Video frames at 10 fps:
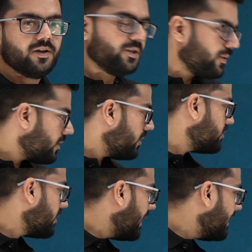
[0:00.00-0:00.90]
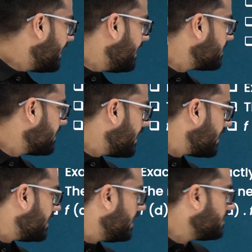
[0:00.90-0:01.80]
You can also write d is here
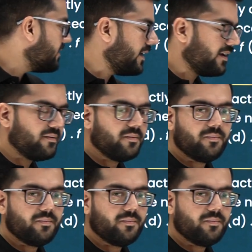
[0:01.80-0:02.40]
and e is there.